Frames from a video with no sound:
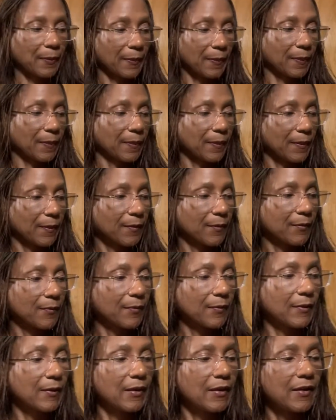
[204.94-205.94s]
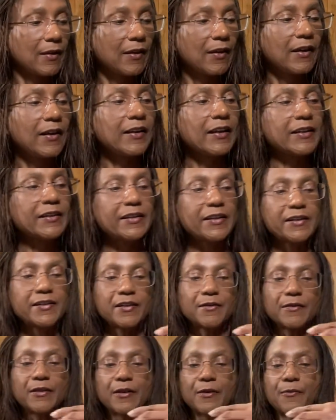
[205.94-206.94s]
And I season
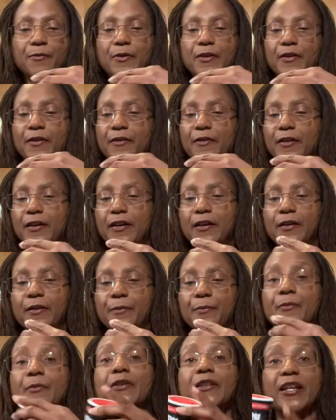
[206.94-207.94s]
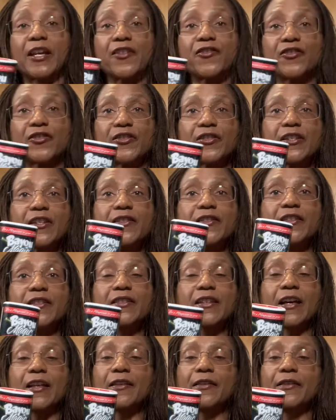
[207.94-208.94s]
them with Cajun seasonings.
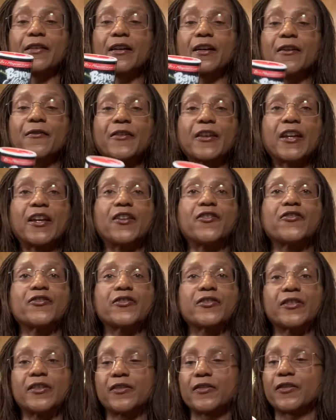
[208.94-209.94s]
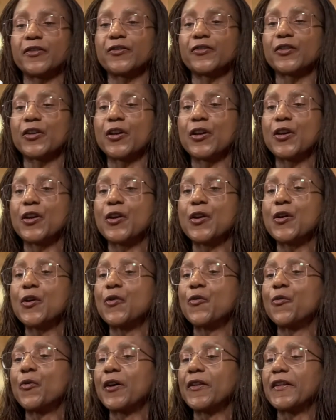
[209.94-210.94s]
I love Cajun seasonings.
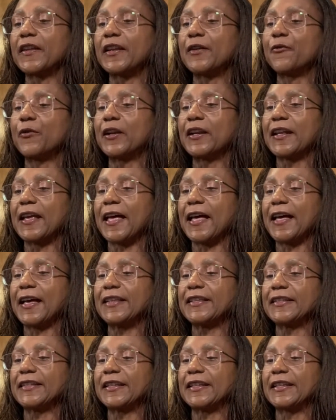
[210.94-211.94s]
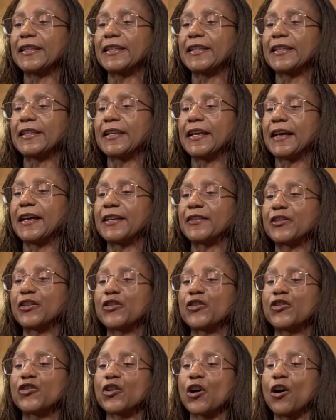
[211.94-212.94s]
What it has in it, it has
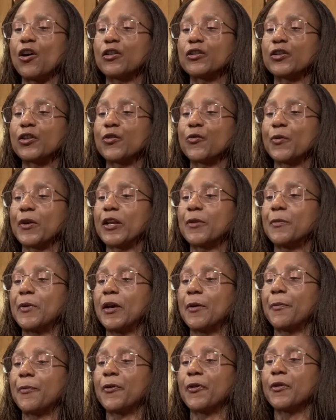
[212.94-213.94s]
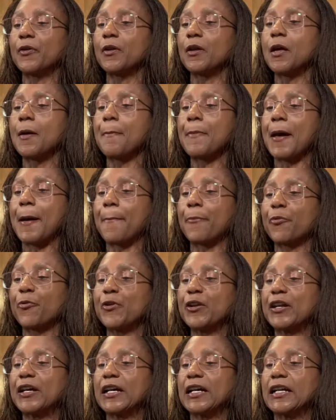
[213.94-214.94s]
salt, red pepper,
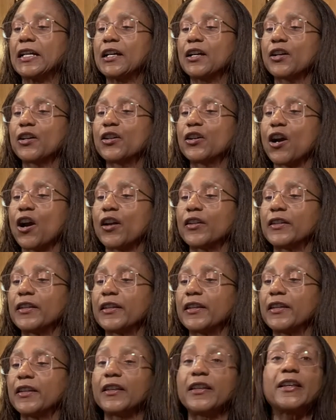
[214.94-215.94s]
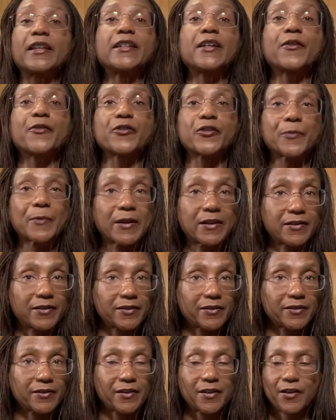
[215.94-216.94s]
paprika, garlic, and other
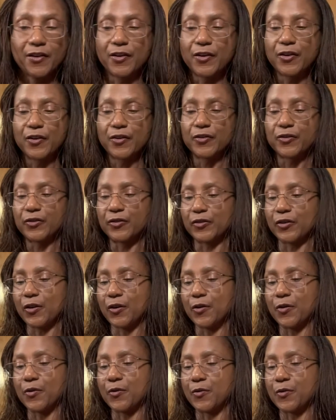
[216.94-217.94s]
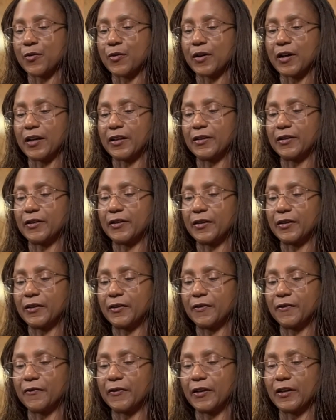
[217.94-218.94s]
spices. So I
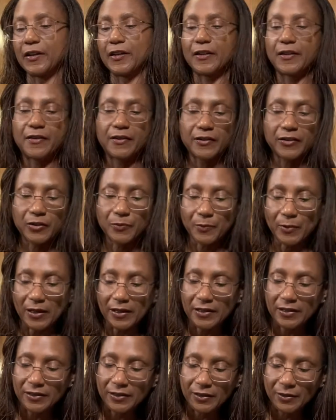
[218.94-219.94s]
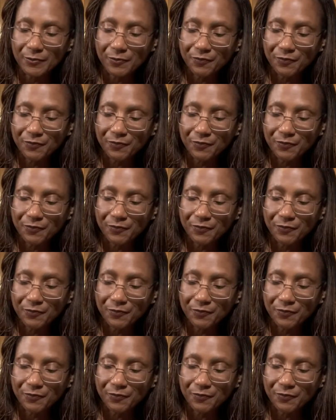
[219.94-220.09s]
love this spice